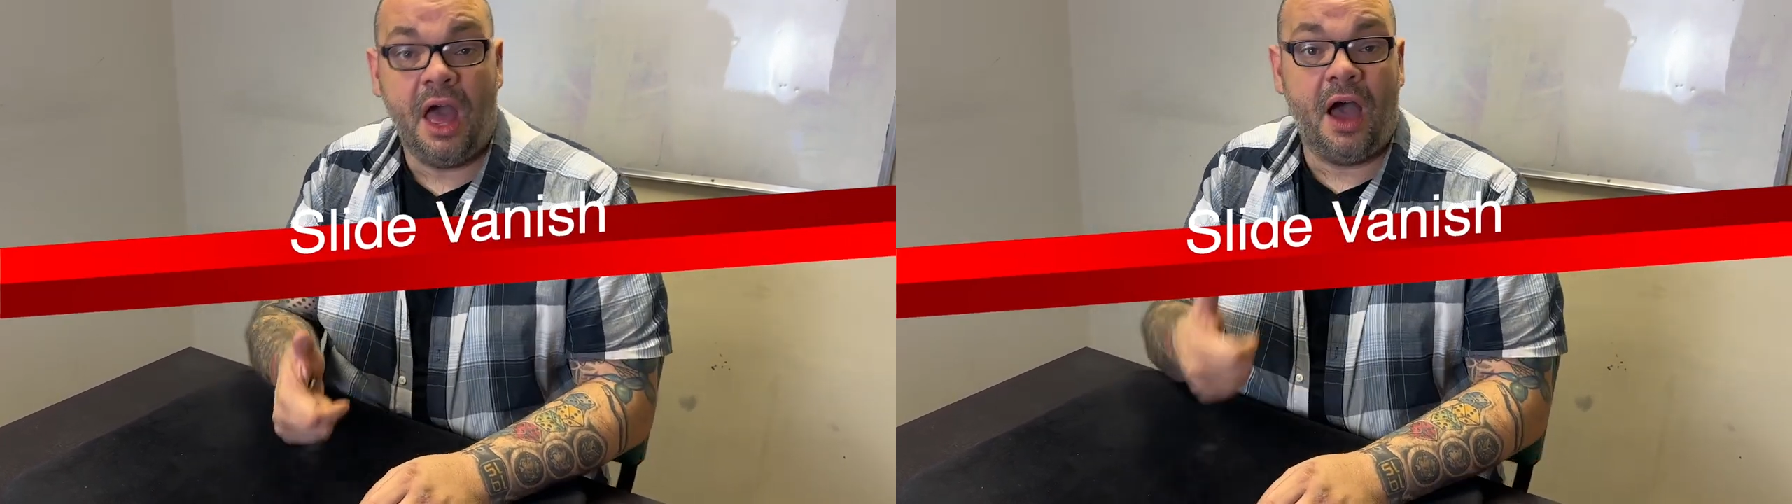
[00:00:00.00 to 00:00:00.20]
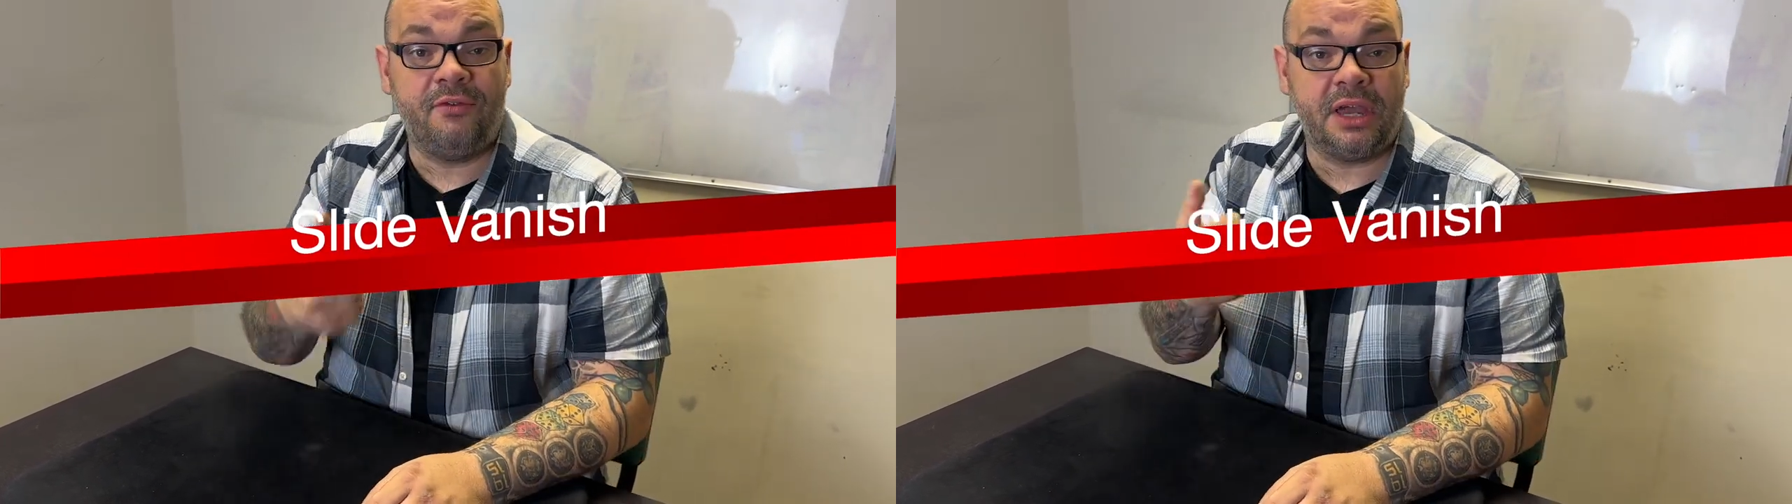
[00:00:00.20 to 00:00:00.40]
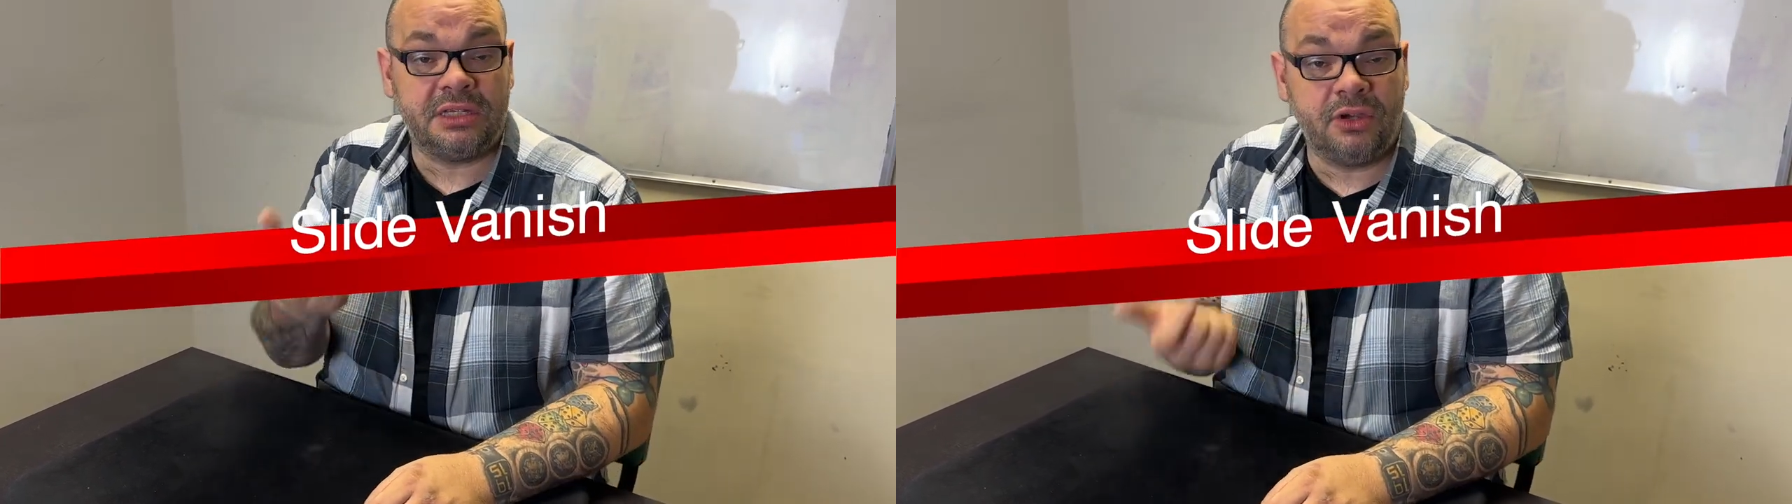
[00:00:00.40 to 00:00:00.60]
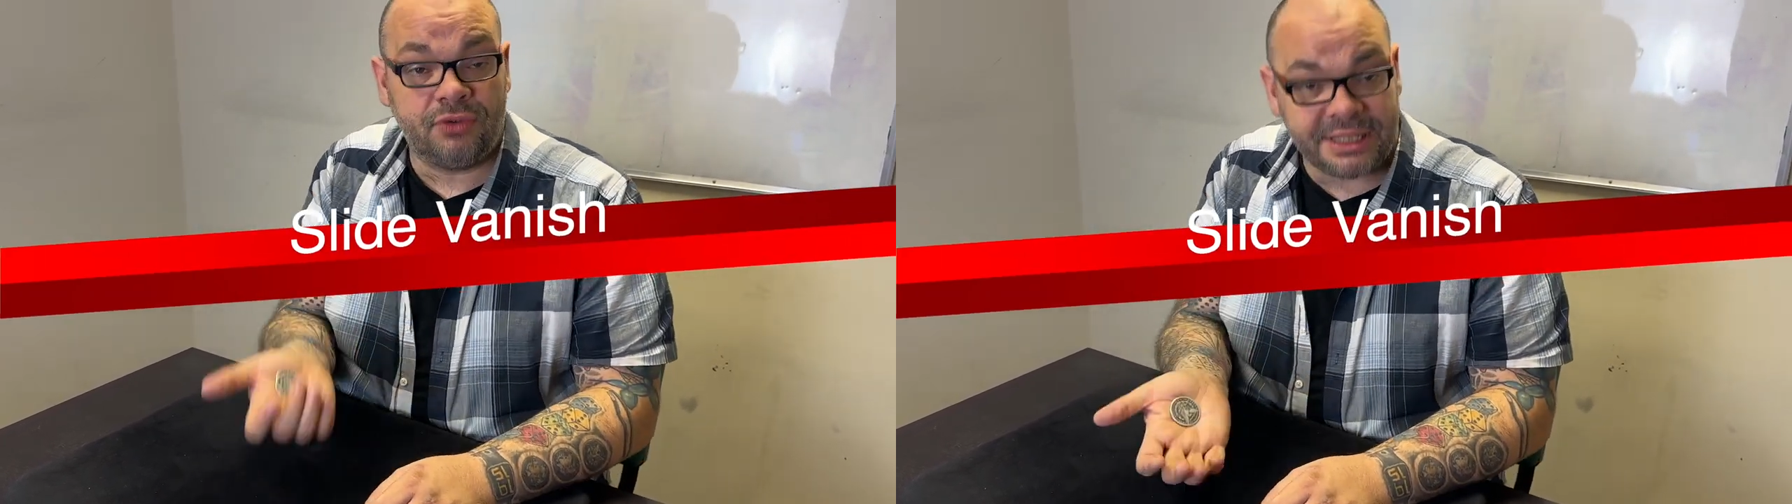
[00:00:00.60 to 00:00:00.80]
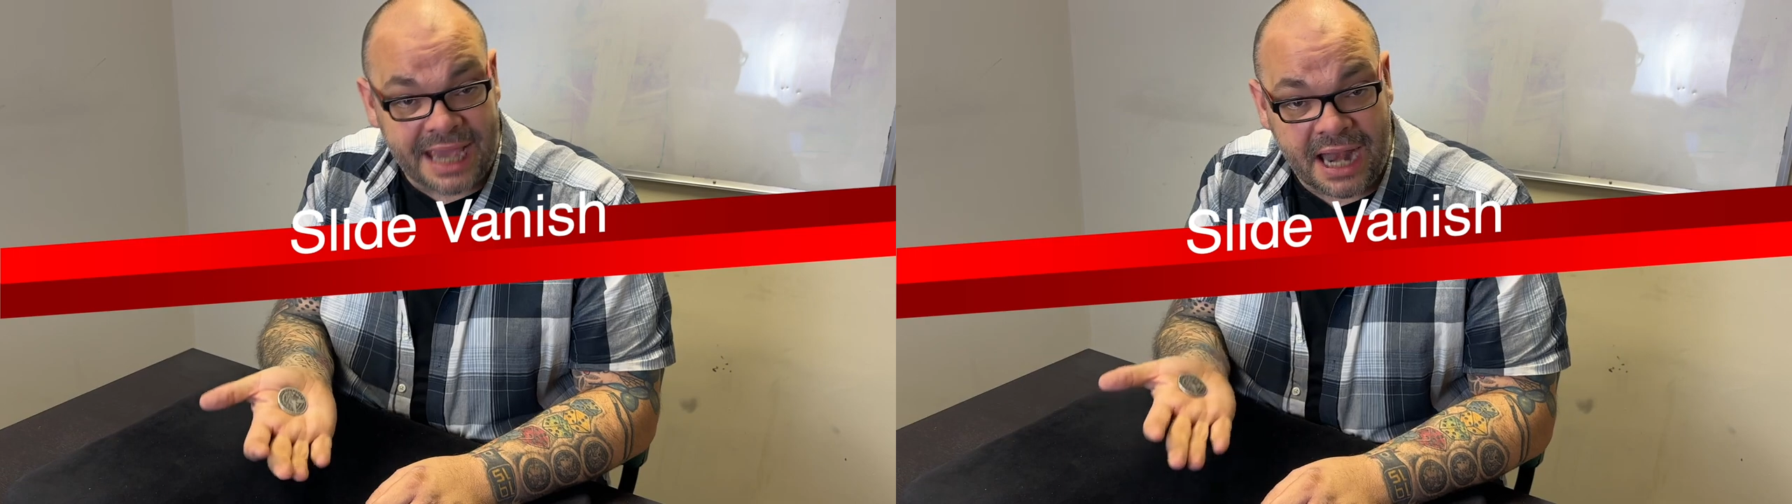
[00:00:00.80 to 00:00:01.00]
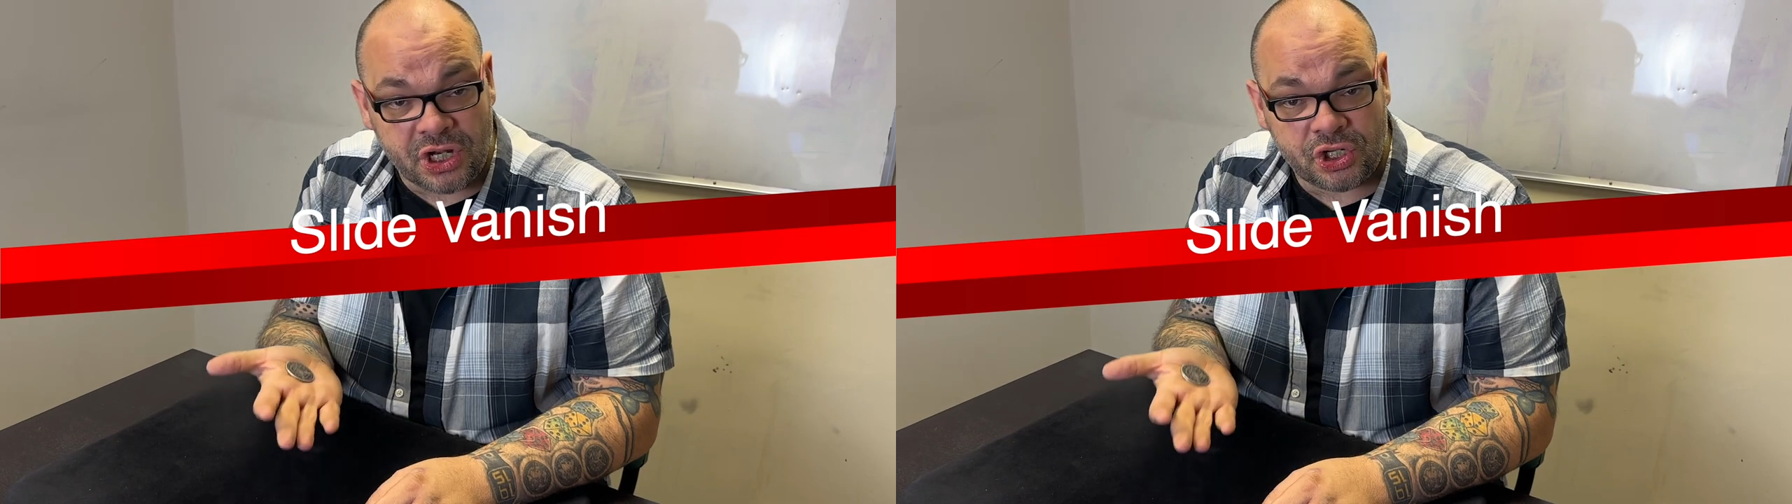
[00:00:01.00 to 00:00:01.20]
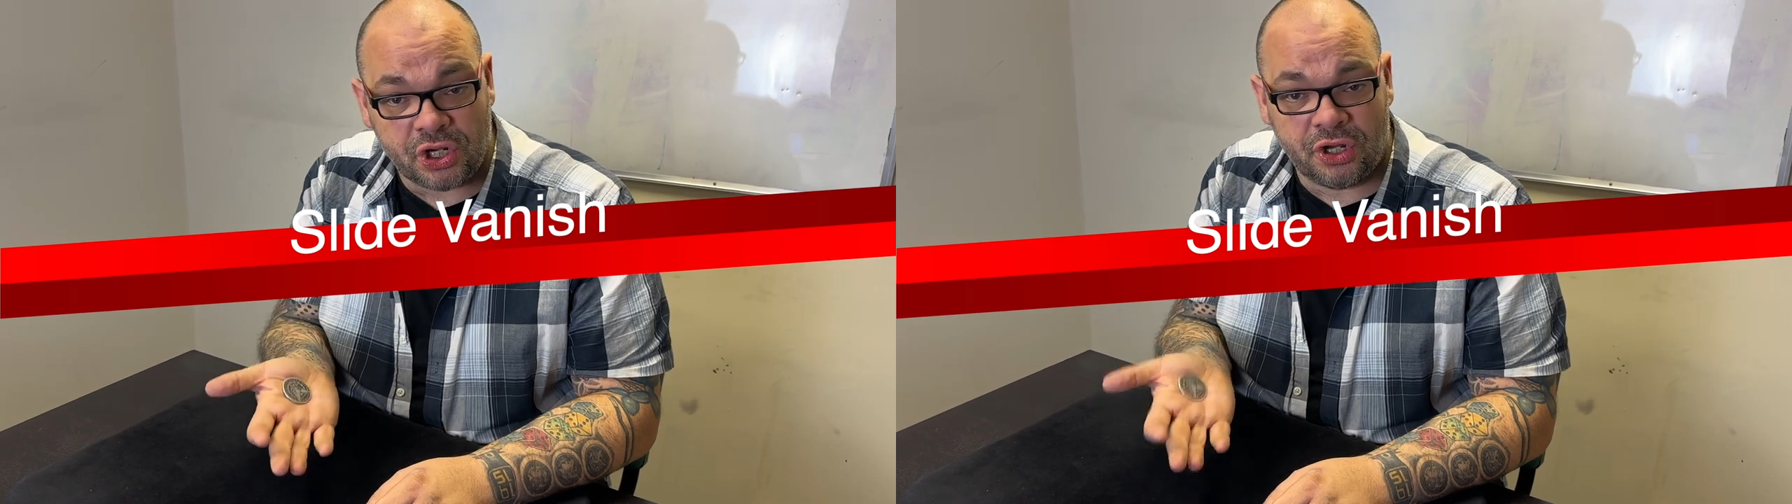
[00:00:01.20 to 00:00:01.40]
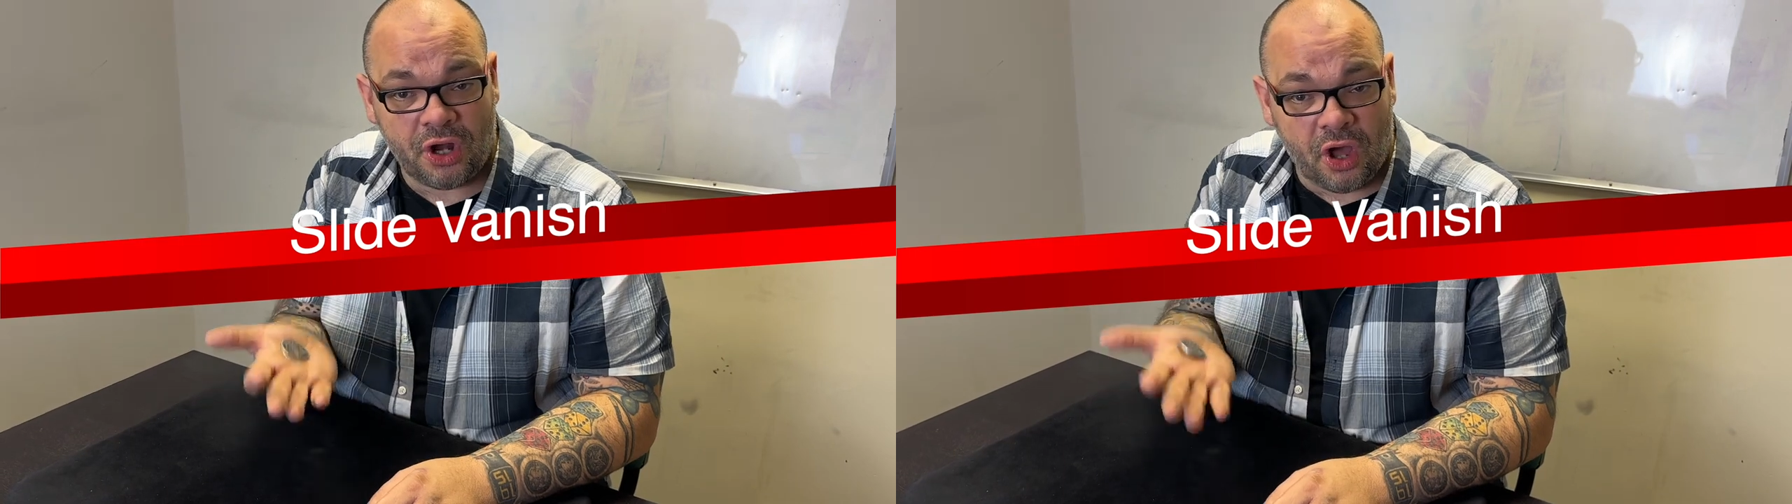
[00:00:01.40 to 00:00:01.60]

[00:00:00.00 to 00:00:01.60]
of getting a retention